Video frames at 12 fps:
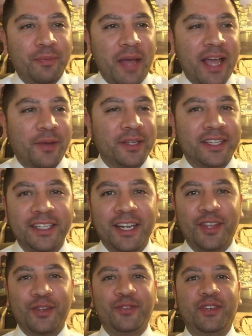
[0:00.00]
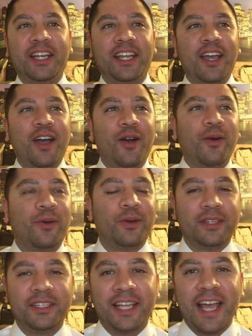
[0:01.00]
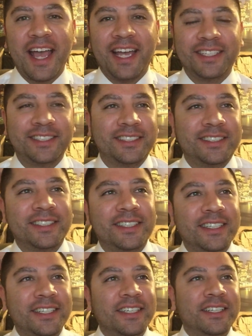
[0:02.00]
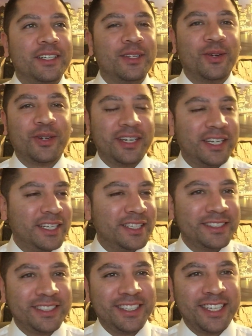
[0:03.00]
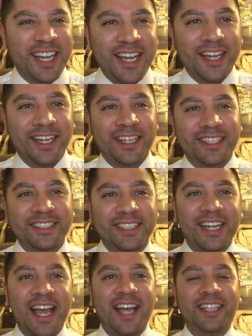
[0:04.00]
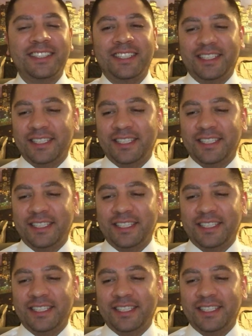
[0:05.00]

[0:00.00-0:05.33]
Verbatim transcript: back with another video. Yes, the Lord is good, is He not?